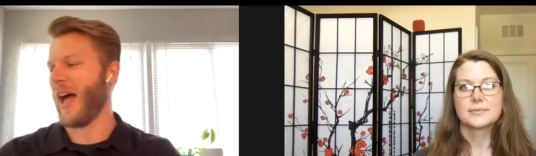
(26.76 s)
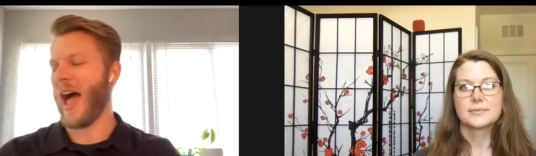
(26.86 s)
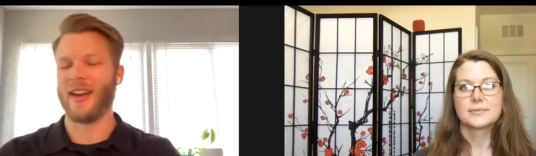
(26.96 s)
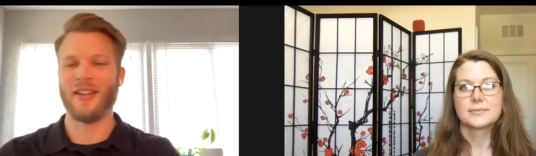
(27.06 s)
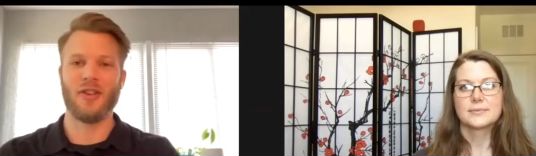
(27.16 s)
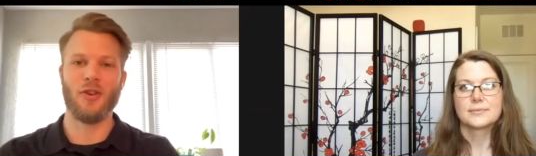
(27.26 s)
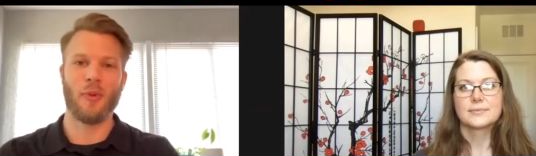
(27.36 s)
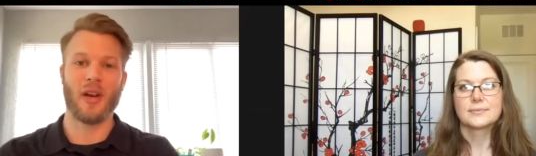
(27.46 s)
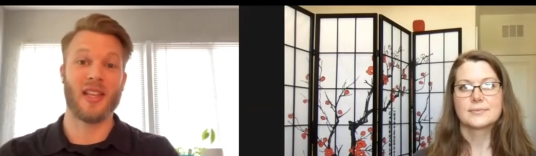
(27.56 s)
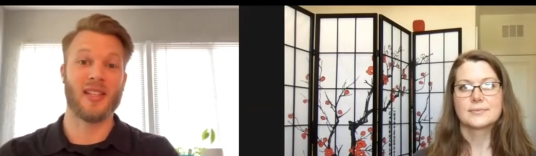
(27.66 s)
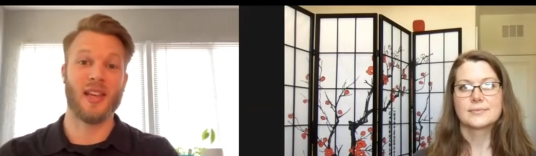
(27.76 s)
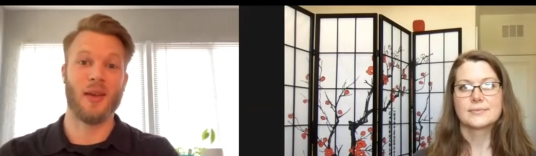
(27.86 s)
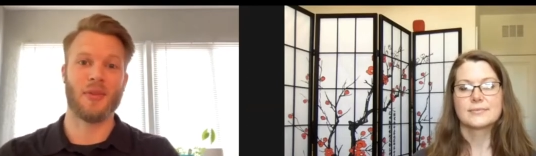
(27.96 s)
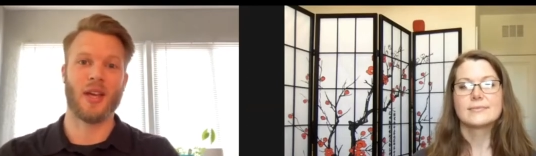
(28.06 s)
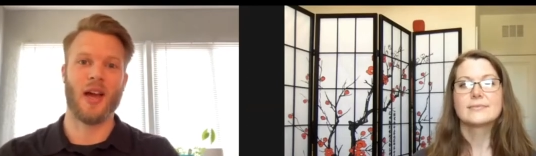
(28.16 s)
Speaker 1: attitude, but at the
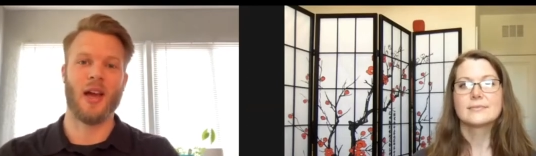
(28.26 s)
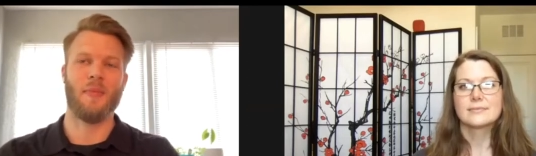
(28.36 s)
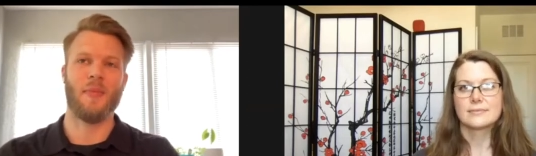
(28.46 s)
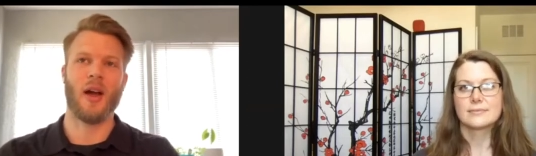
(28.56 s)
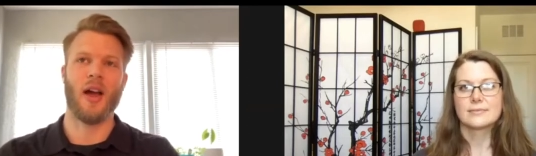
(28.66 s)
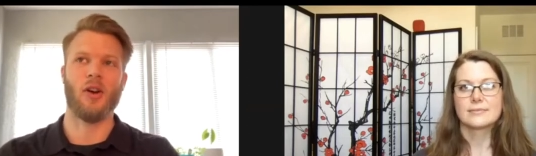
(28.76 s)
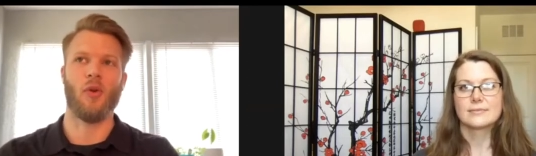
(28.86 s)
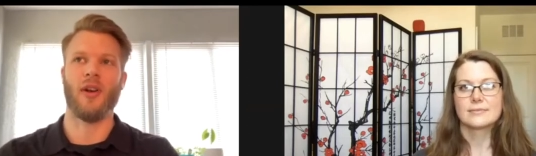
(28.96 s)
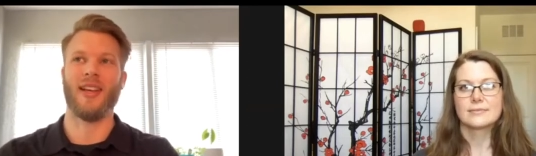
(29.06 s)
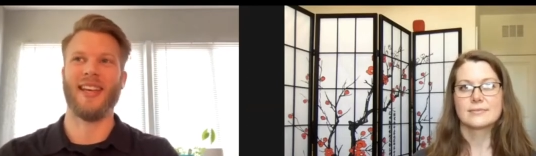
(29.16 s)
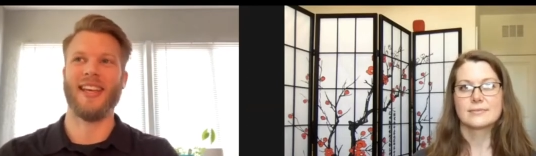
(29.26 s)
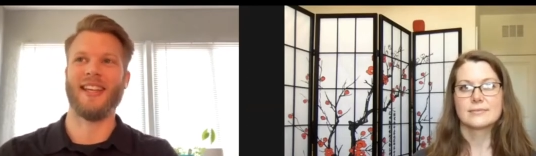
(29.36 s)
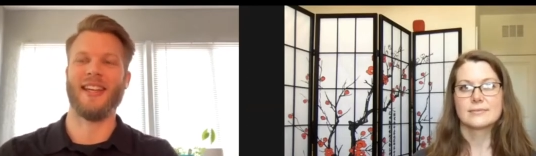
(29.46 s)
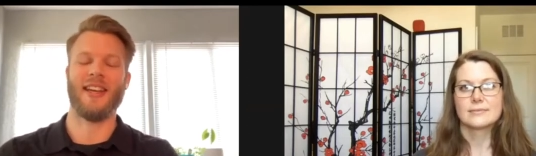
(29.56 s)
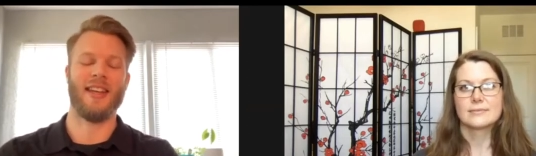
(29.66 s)
same time, I don't want to get
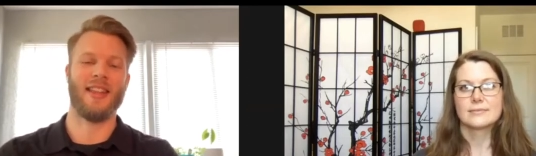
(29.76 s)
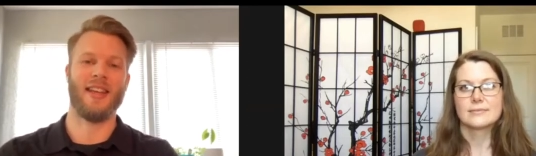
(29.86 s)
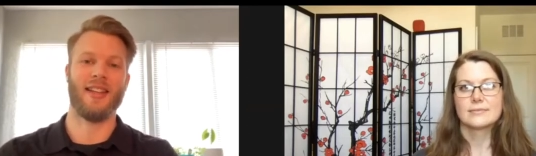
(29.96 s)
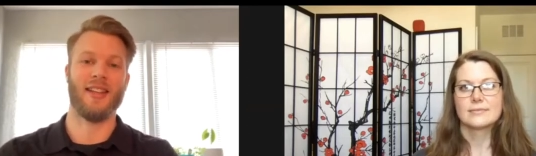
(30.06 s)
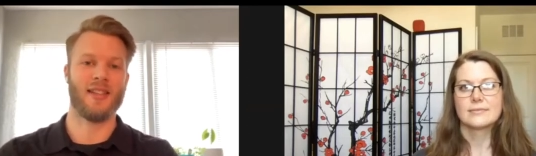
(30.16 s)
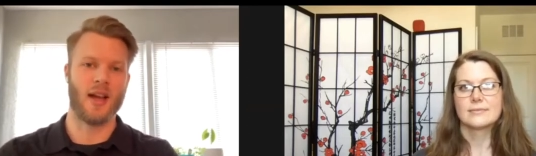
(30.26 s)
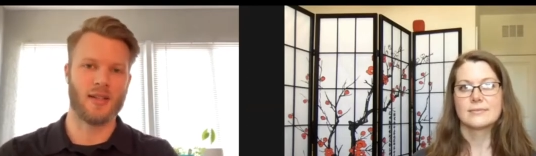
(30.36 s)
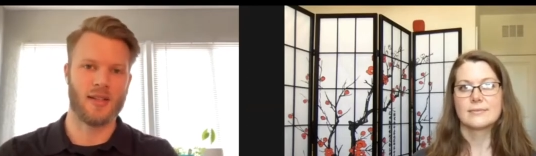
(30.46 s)
into anything that's not